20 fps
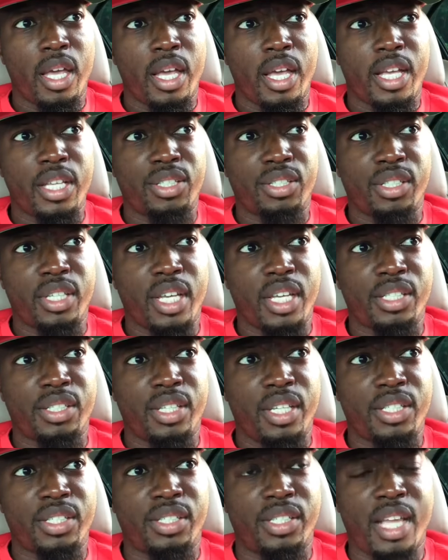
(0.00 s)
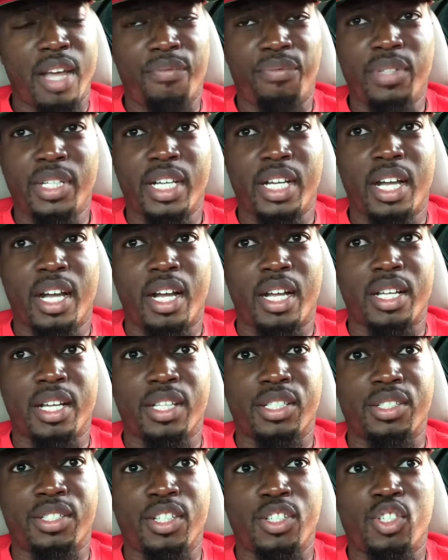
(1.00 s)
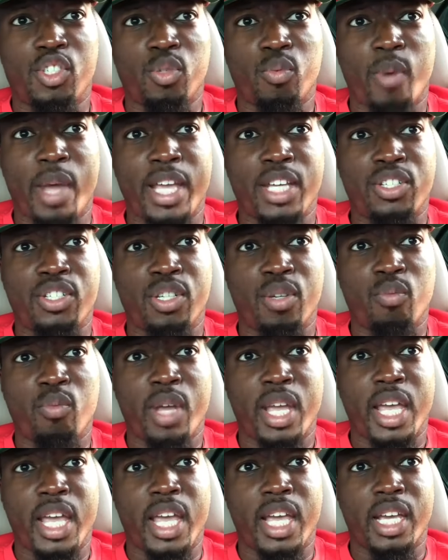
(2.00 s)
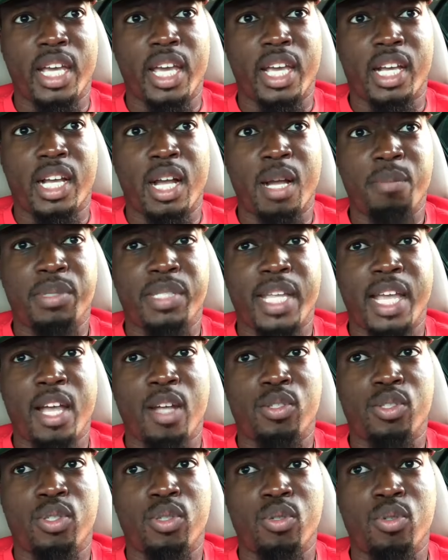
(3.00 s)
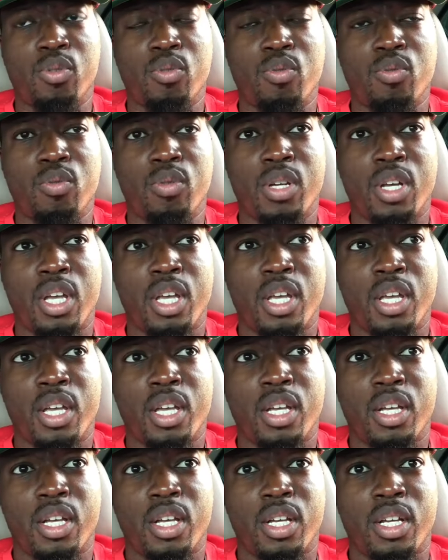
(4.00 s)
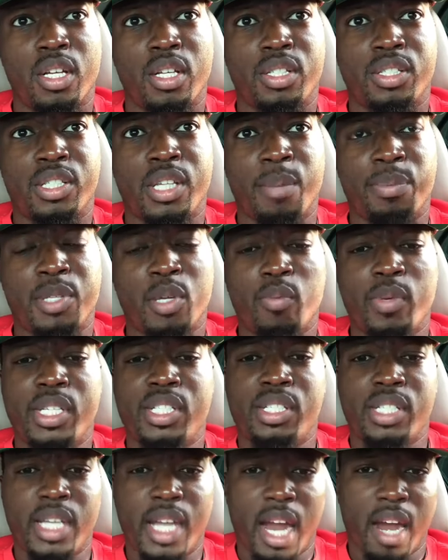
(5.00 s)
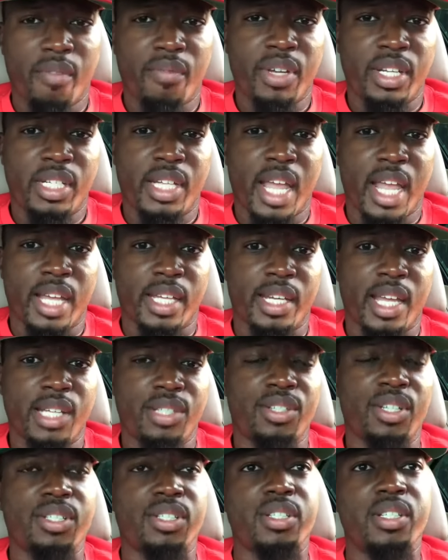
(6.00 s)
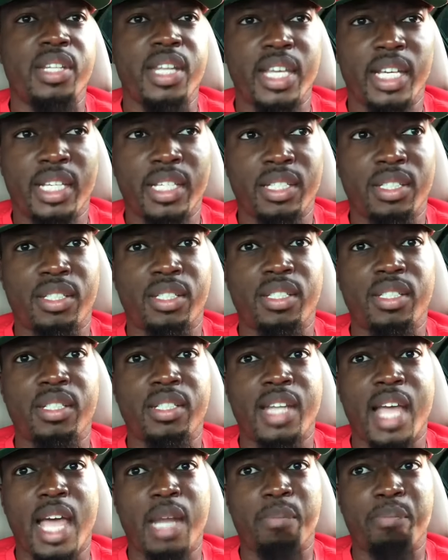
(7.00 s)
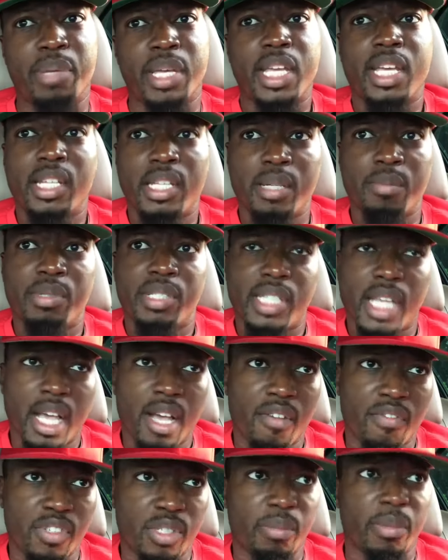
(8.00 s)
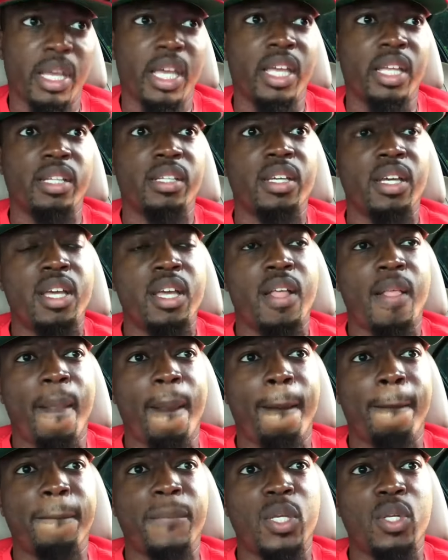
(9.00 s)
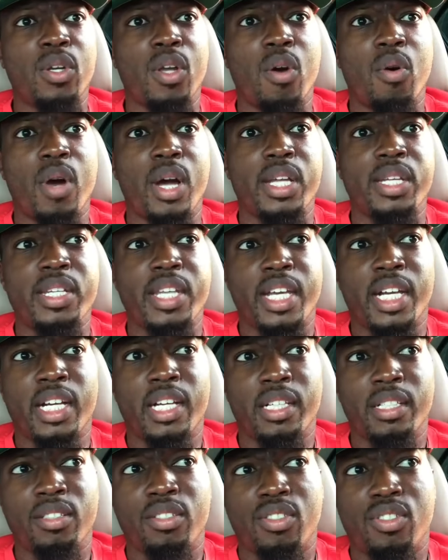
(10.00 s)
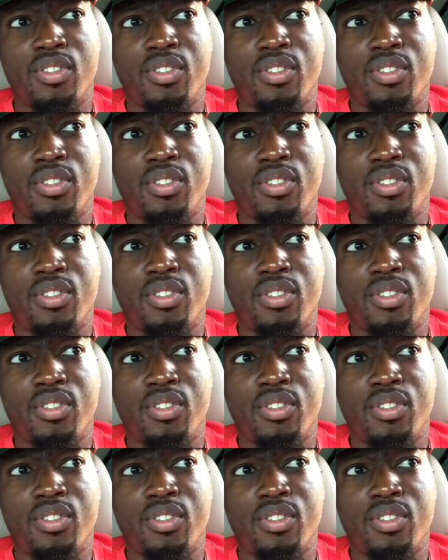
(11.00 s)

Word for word: it's, it's, it's definitely a, a situation where it, it comes down to something we see every day, and that's just niggas not being themselves, man. You know, a nigga,